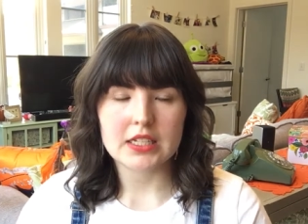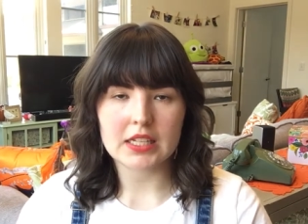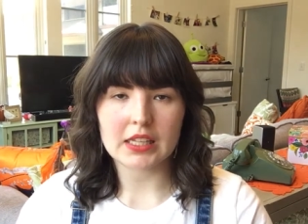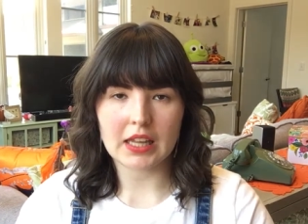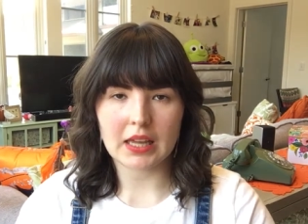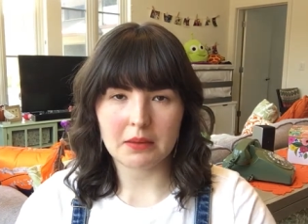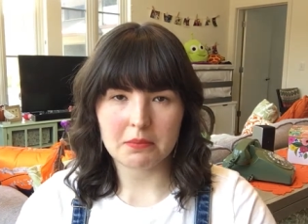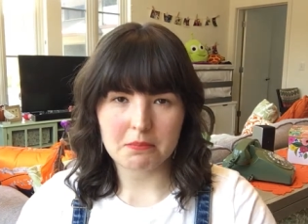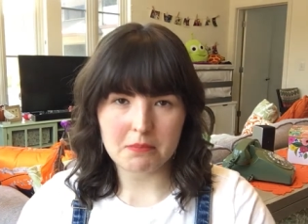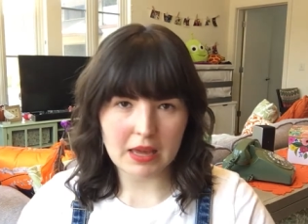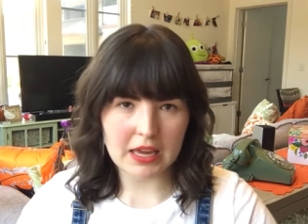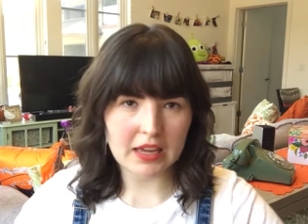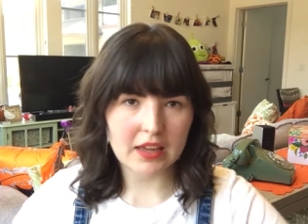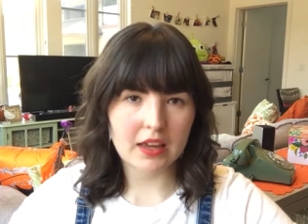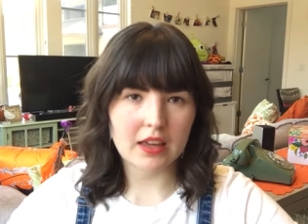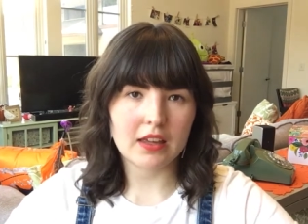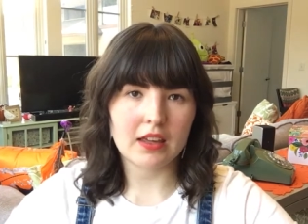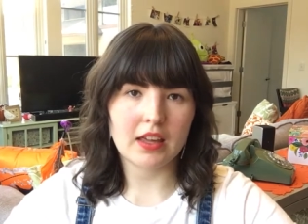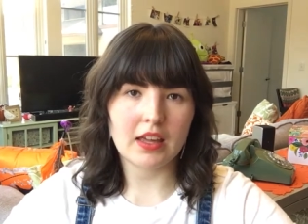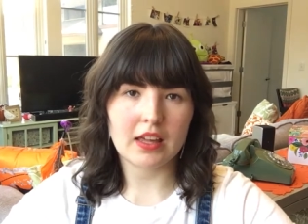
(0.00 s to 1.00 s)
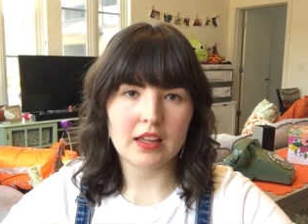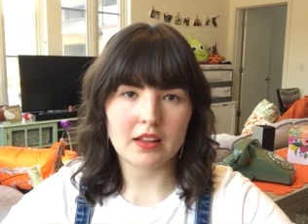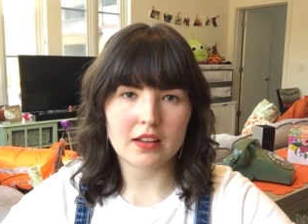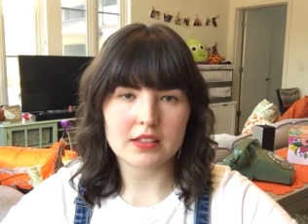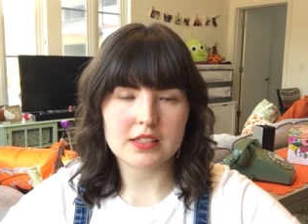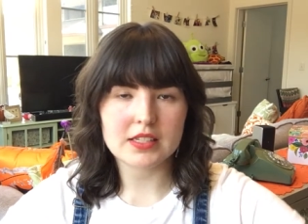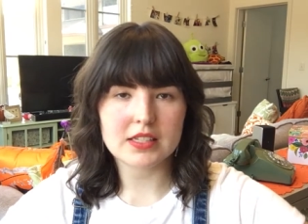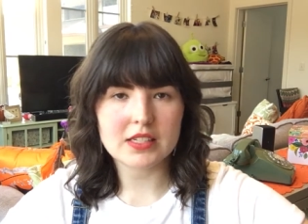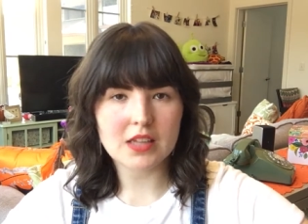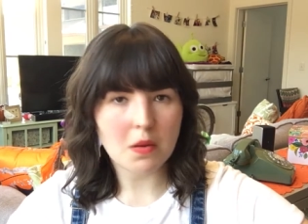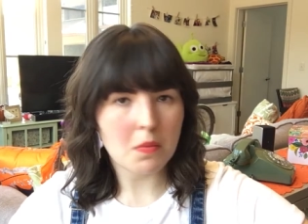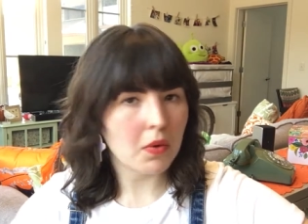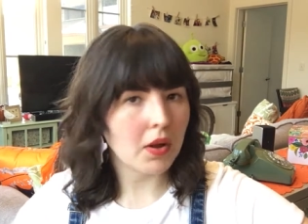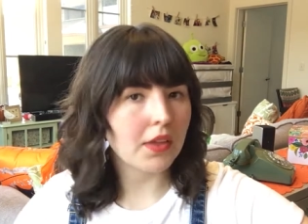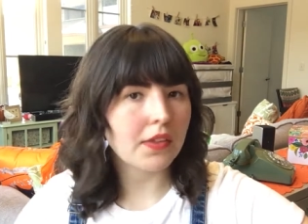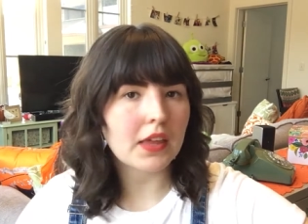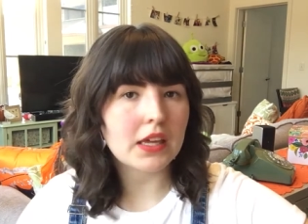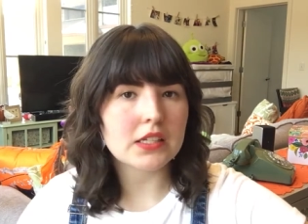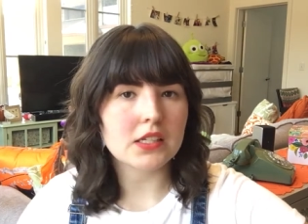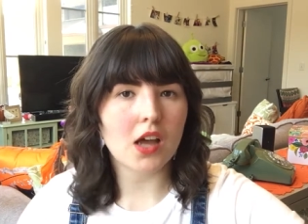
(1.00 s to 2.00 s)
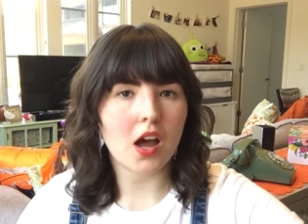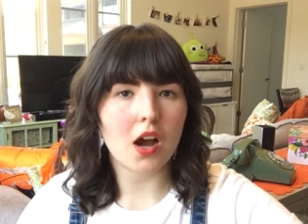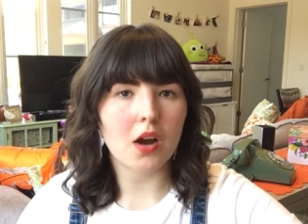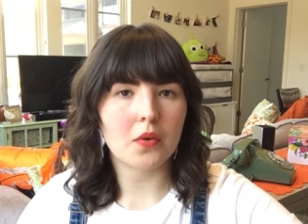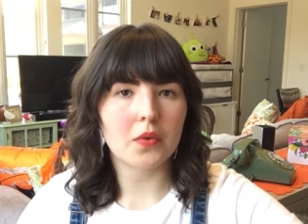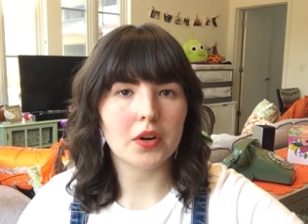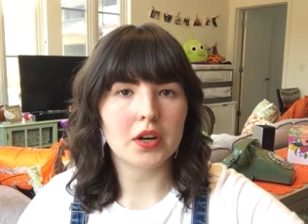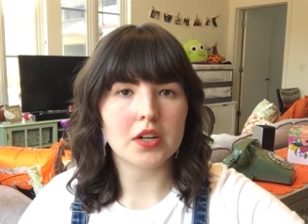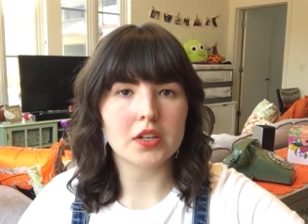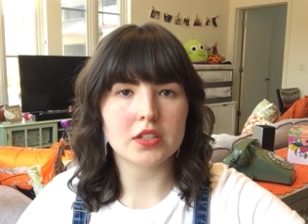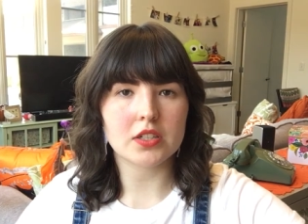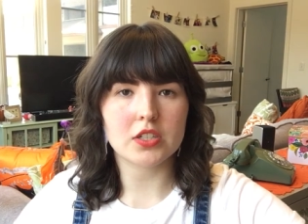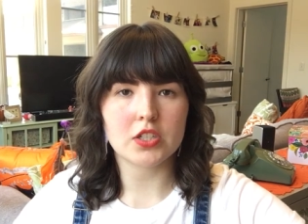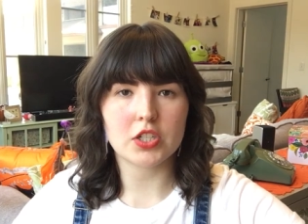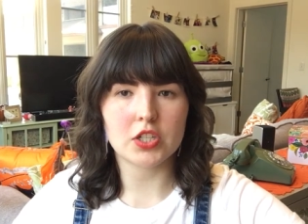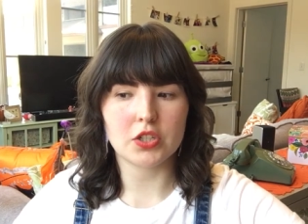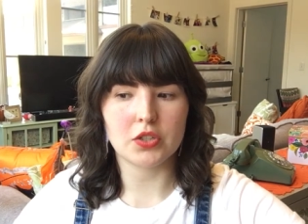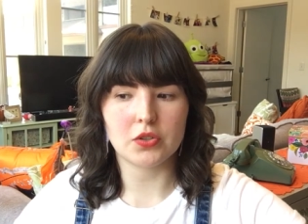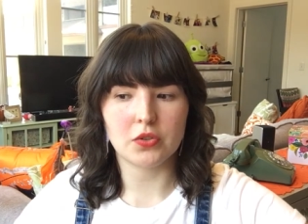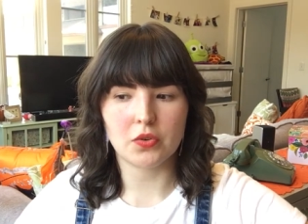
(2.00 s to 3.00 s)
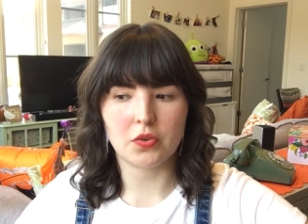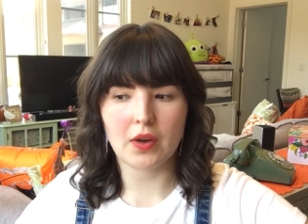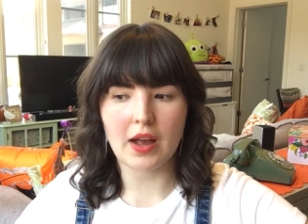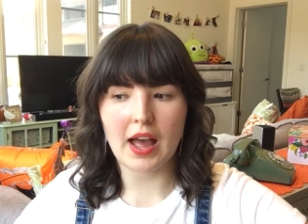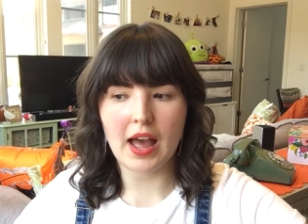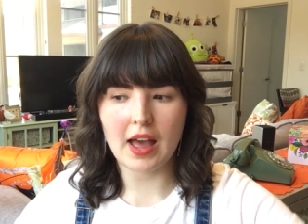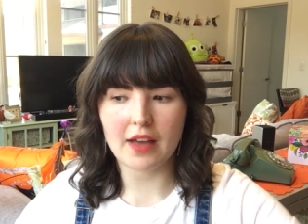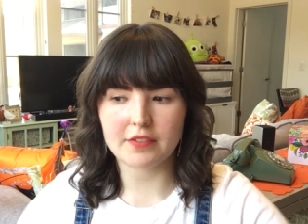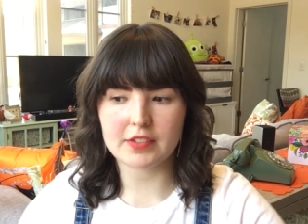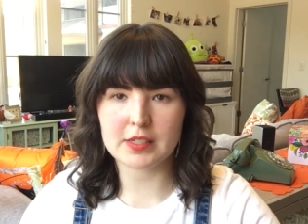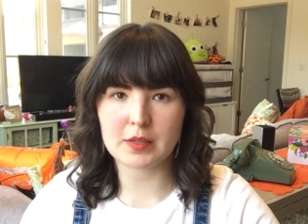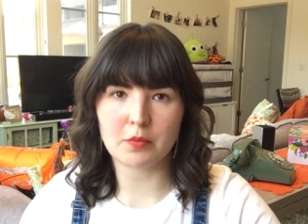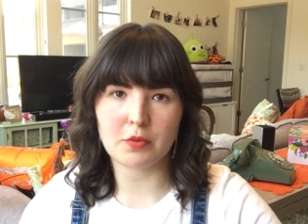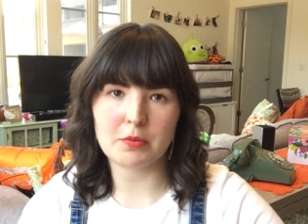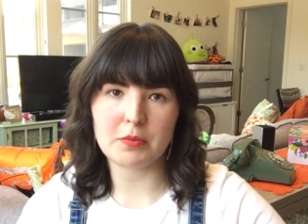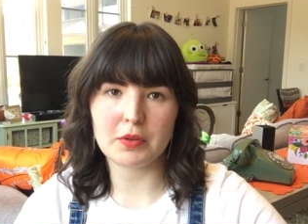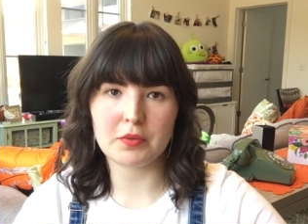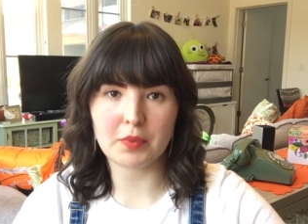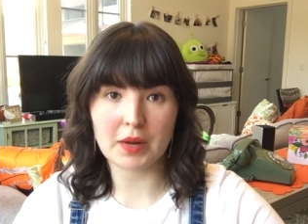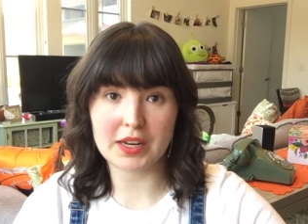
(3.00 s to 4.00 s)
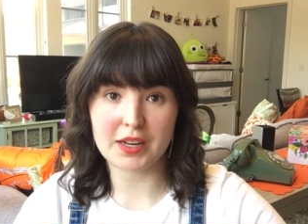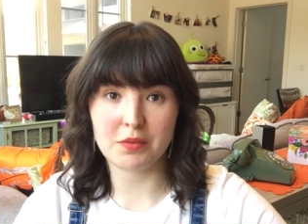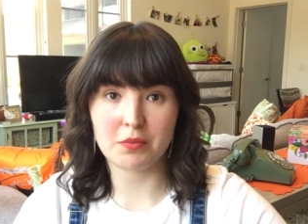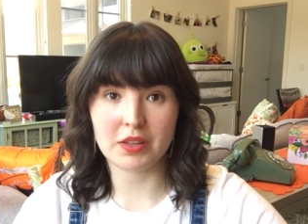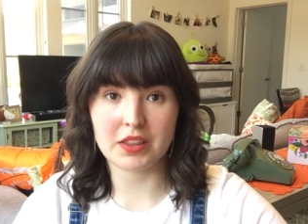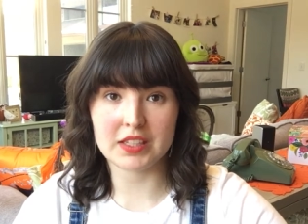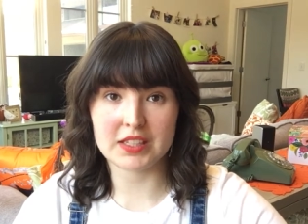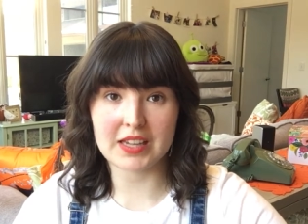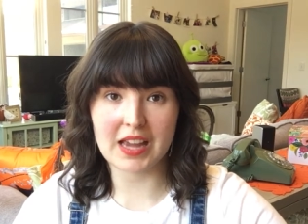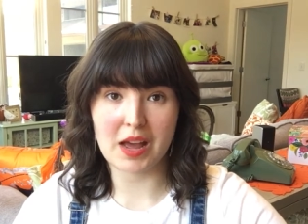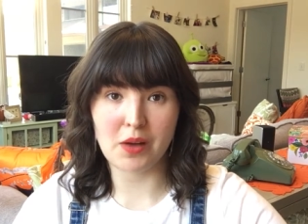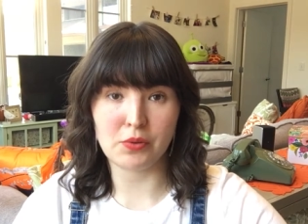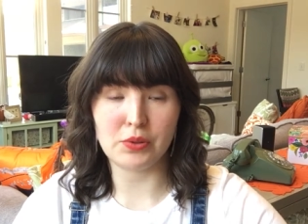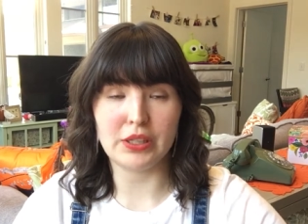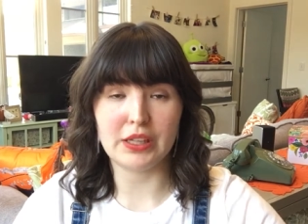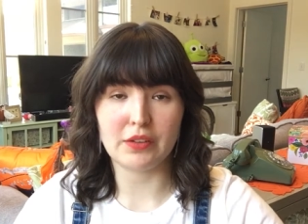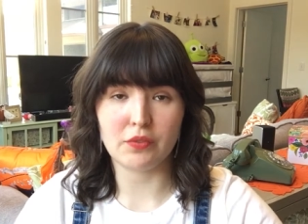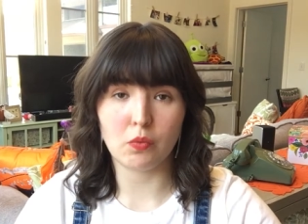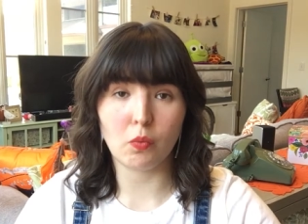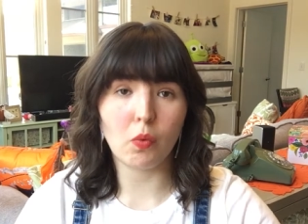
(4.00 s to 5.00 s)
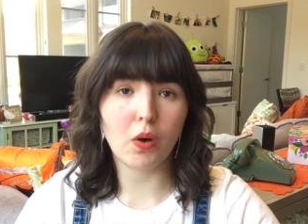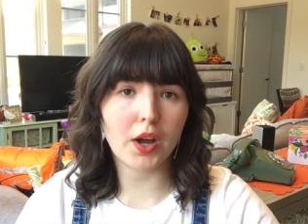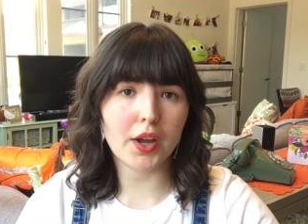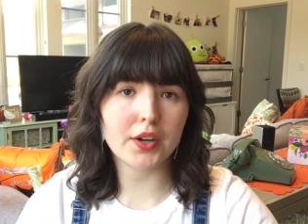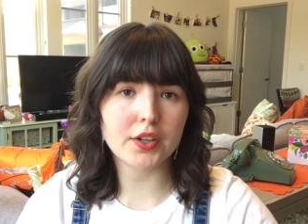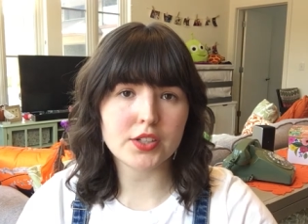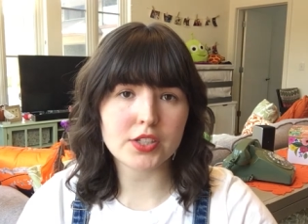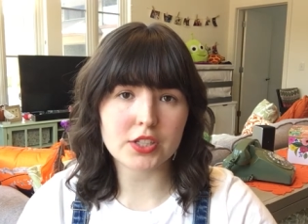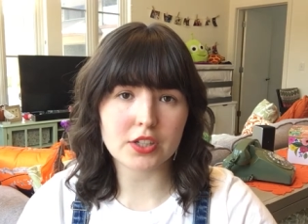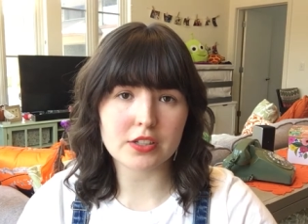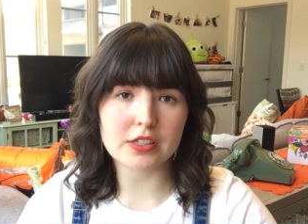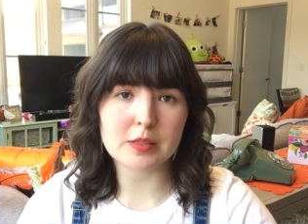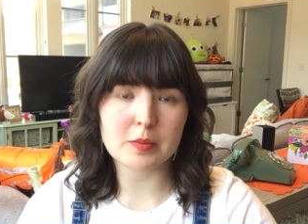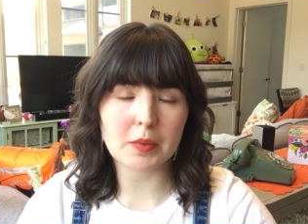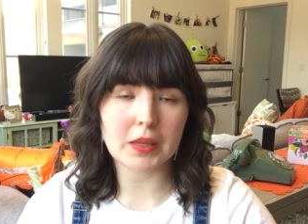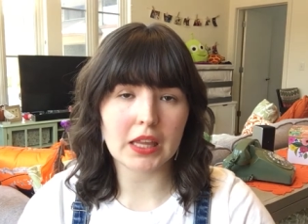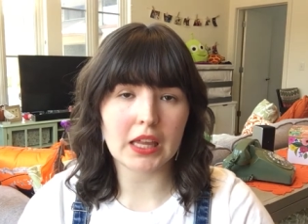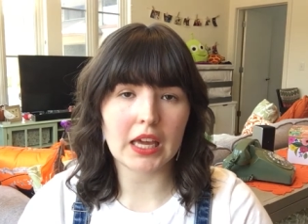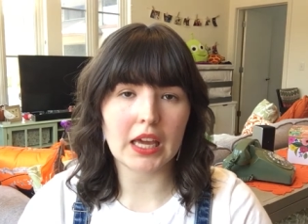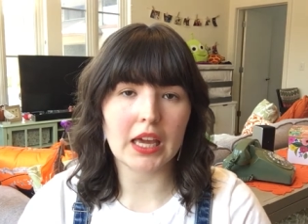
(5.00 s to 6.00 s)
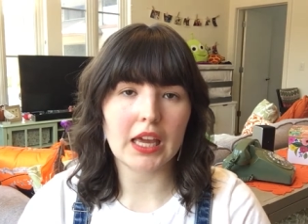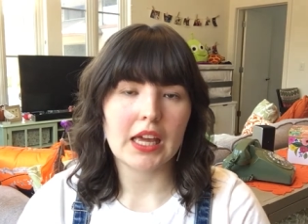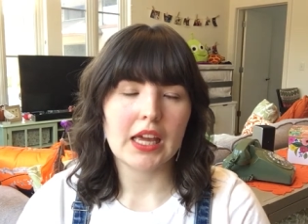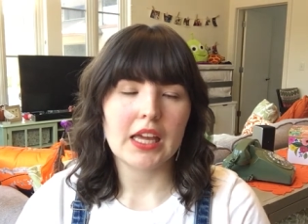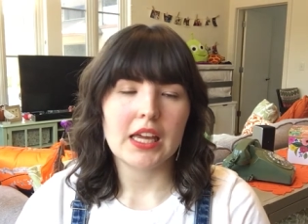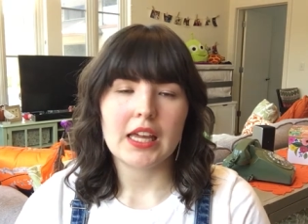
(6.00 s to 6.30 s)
to like make it somewhat less awkward, to have someone be ready with a towel if water starts spilling.